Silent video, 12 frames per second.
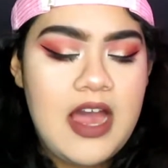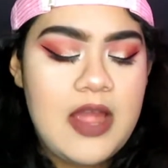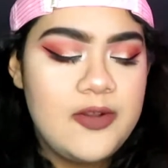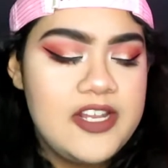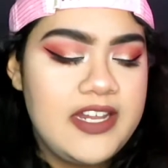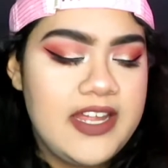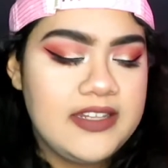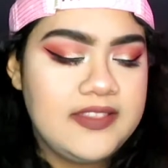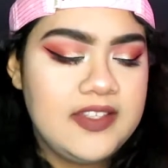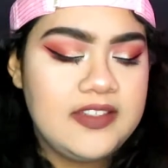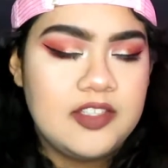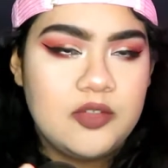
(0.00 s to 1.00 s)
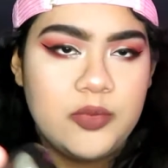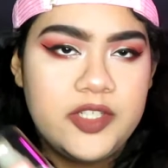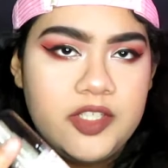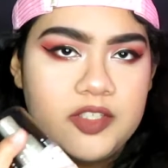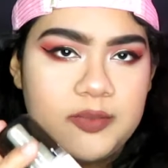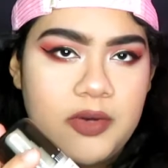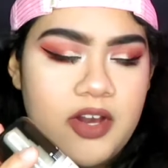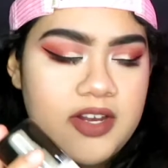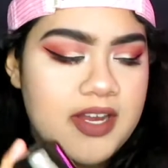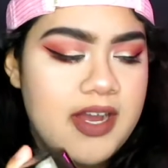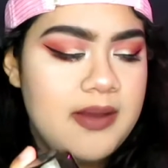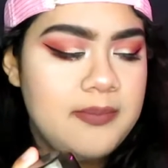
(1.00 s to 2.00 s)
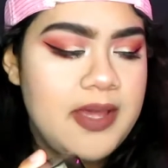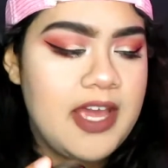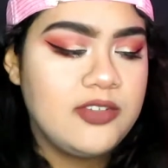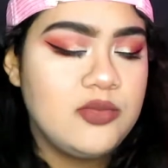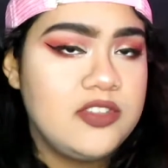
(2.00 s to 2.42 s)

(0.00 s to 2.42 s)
I really like this. It's really small and compact,